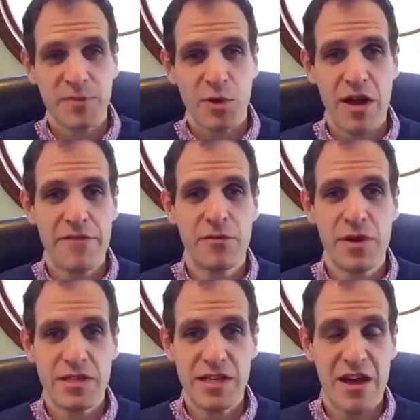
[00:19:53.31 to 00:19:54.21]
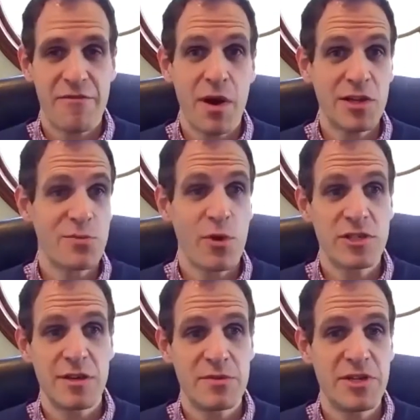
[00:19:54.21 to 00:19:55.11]
referees have much more
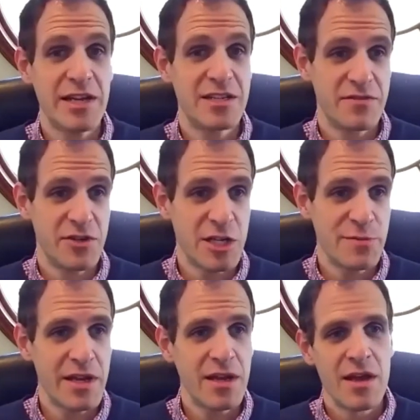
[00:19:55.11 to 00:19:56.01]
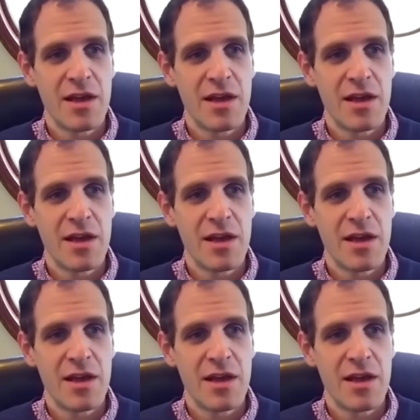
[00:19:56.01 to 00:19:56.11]
subjective judgment